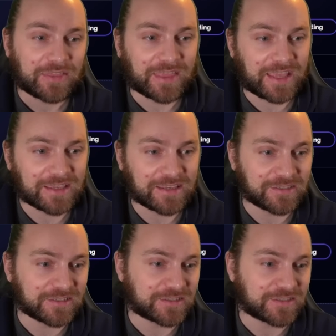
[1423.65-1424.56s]
They hit
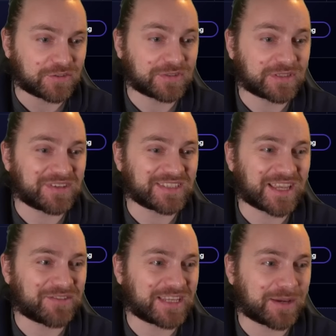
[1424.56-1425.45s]
us, do
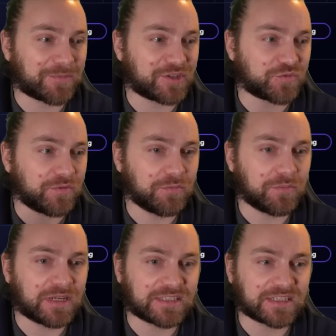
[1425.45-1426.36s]
77 damage. We've done
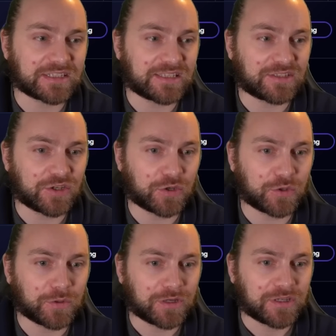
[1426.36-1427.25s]
minus 62.